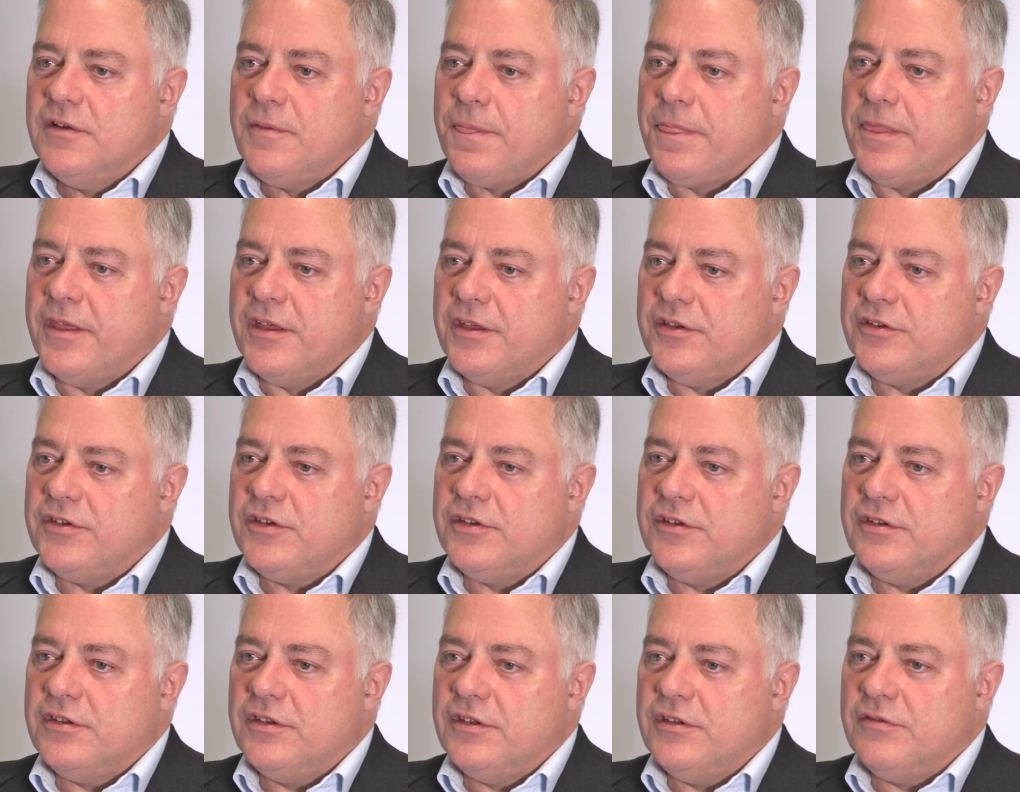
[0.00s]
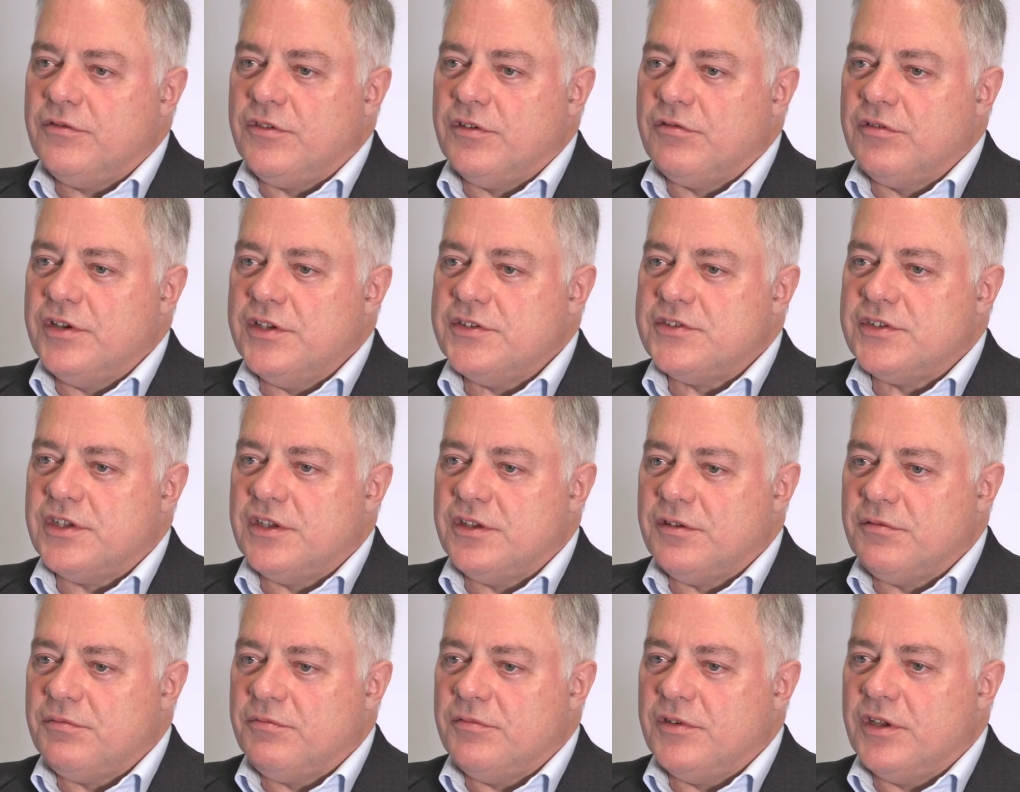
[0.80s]
that there is
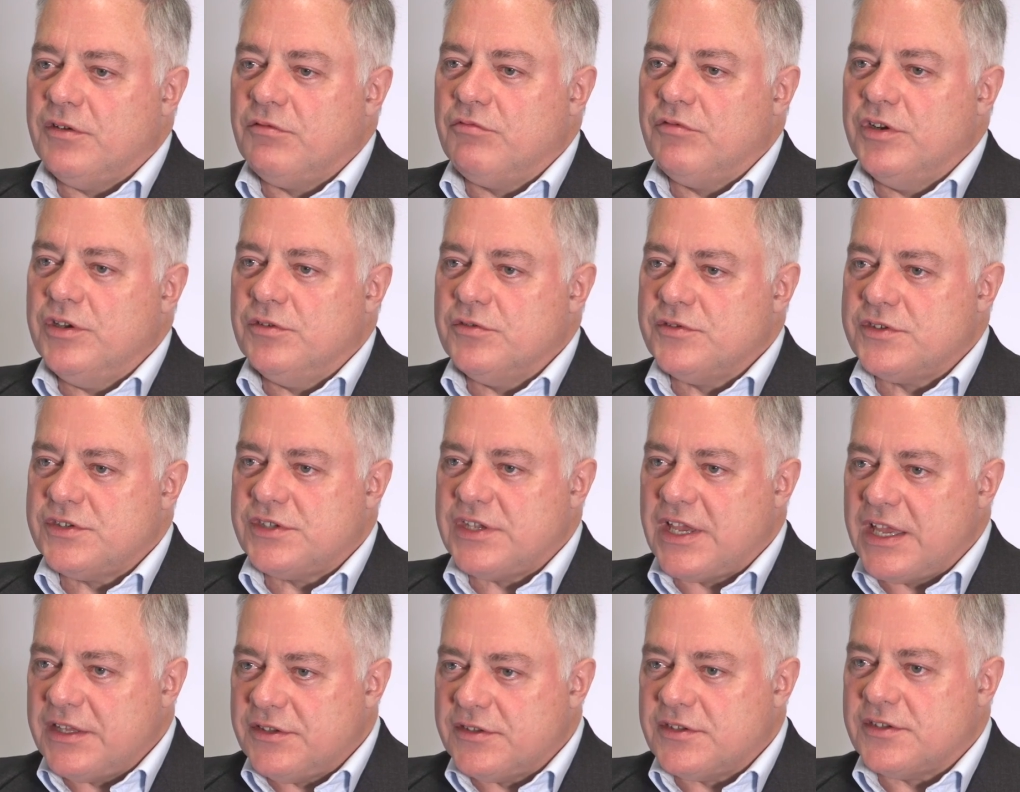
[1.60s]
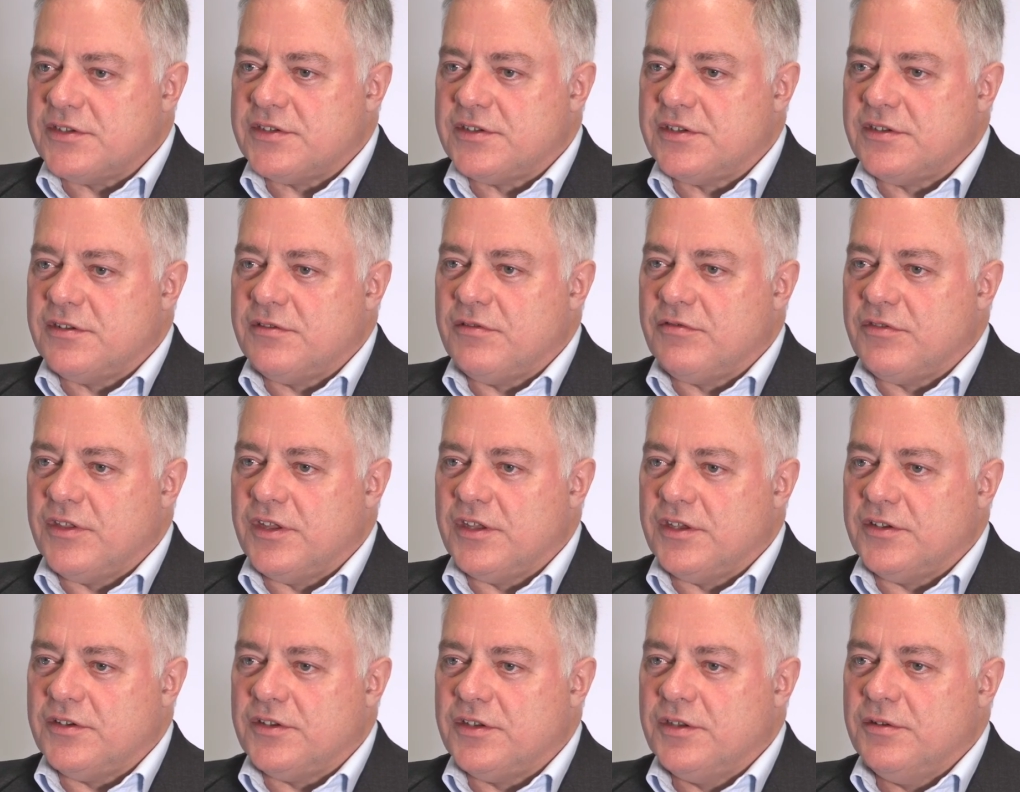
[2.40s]
a real sense
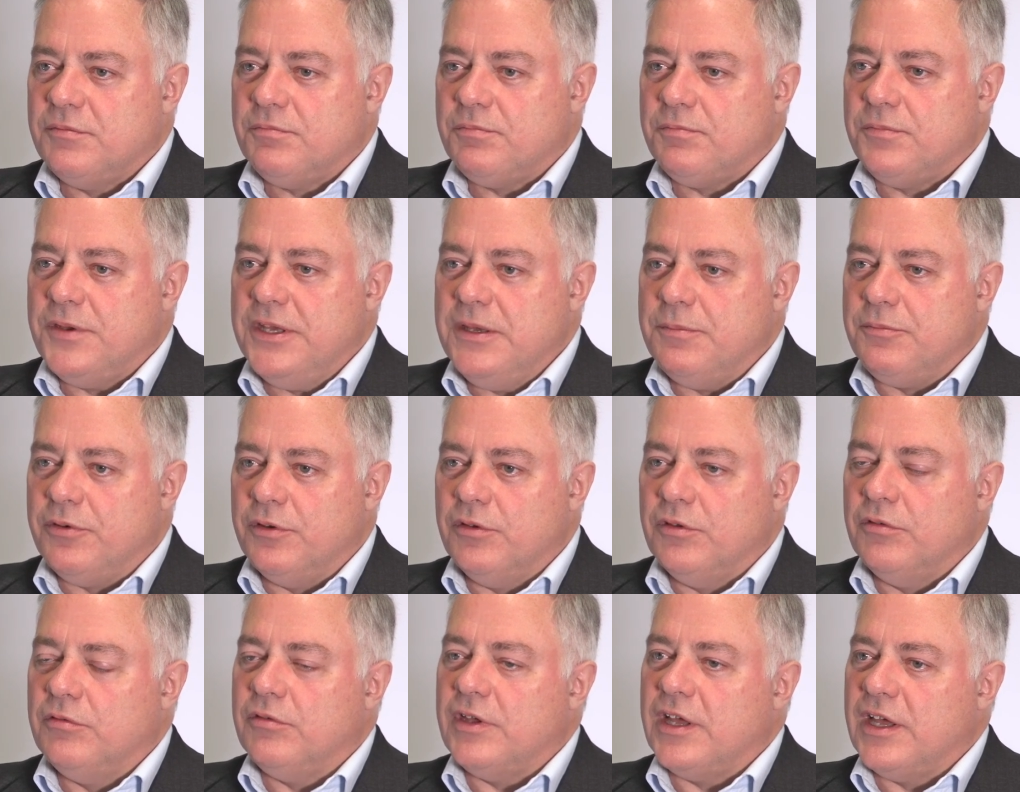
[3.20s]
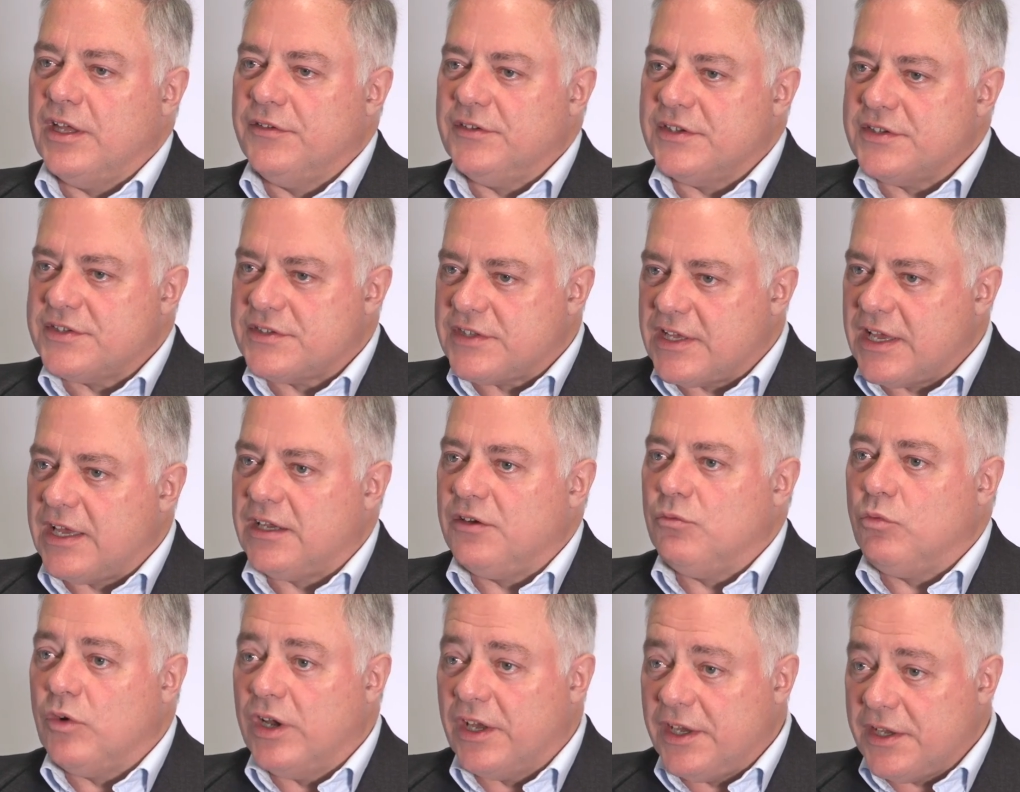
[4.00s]
that people
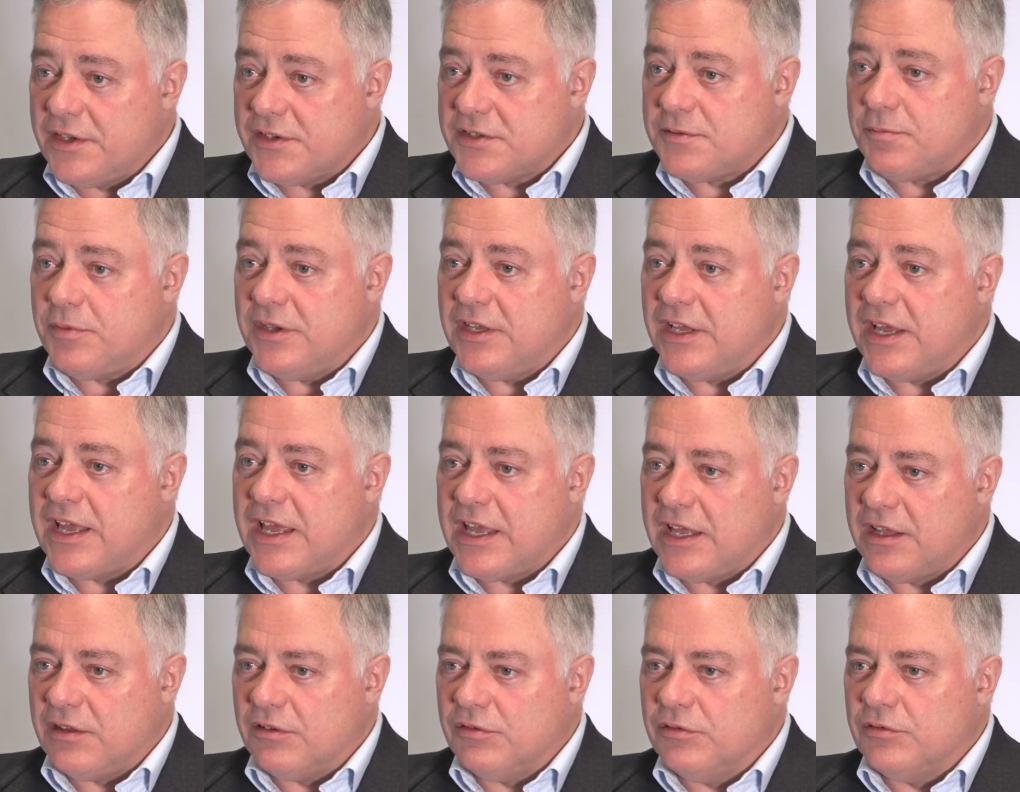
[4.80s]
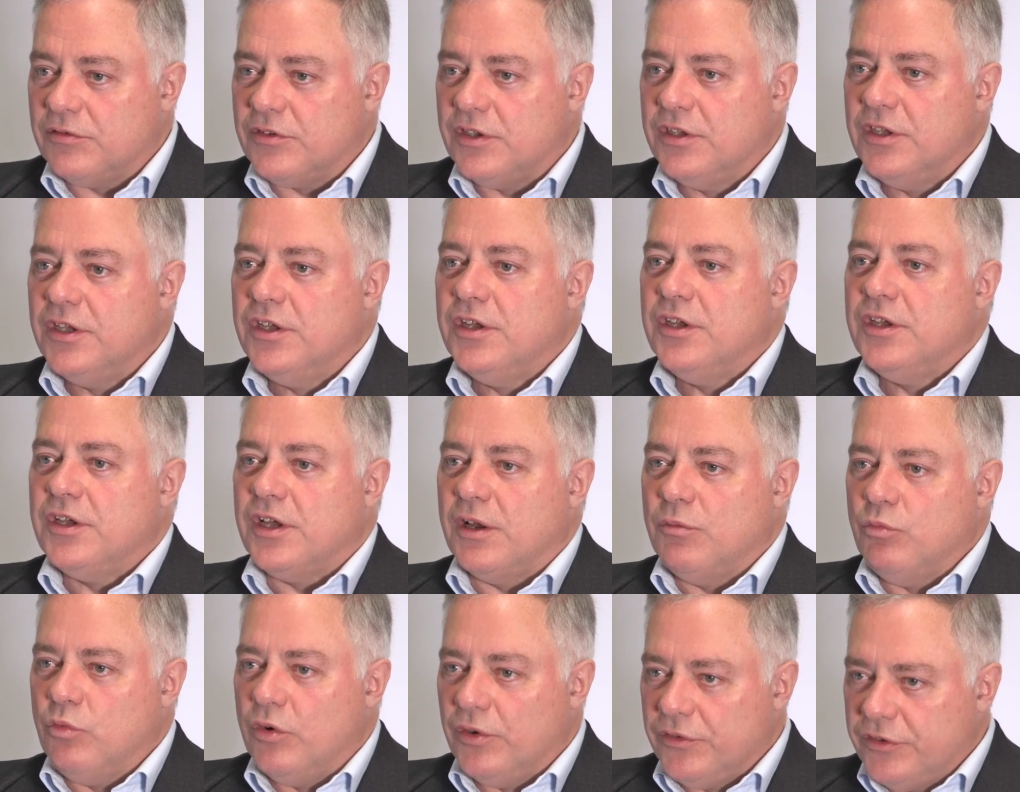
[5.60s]
understand why it's being held
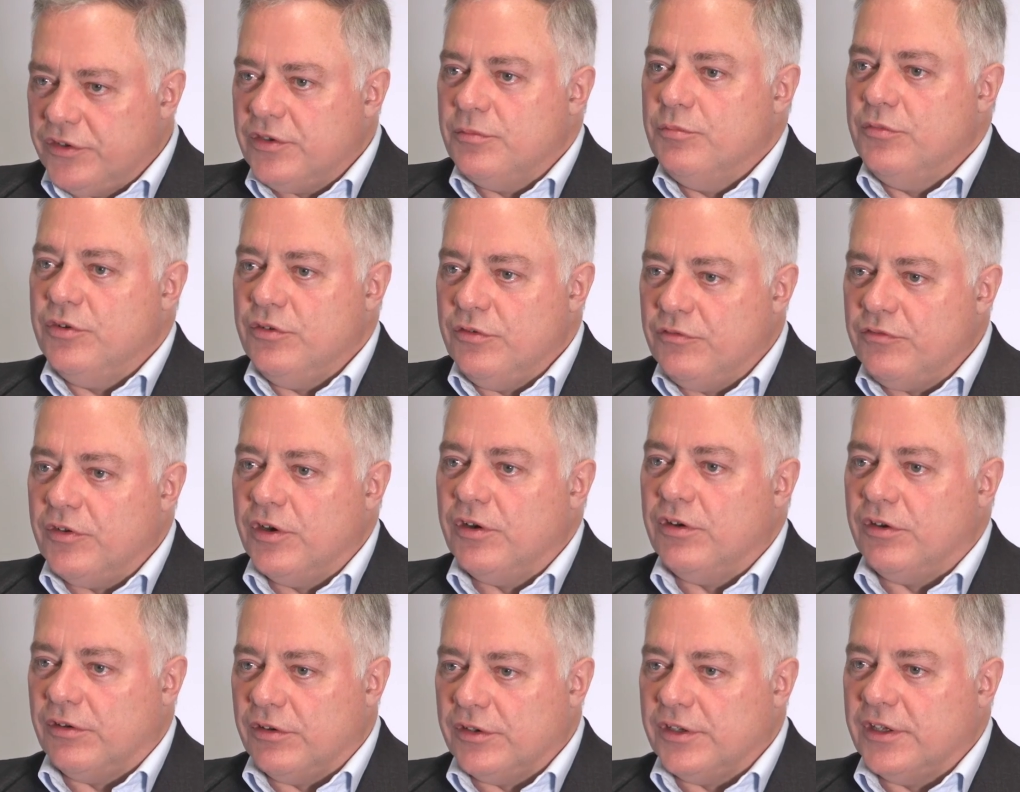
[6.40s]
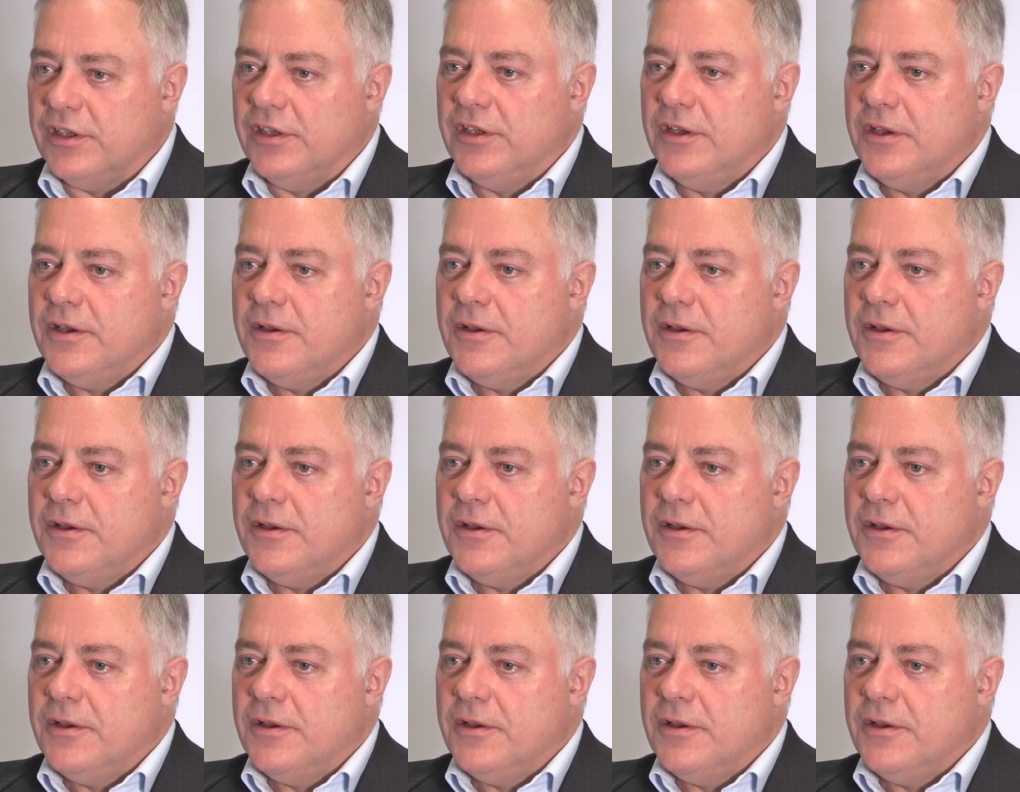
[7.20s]
and want to move on.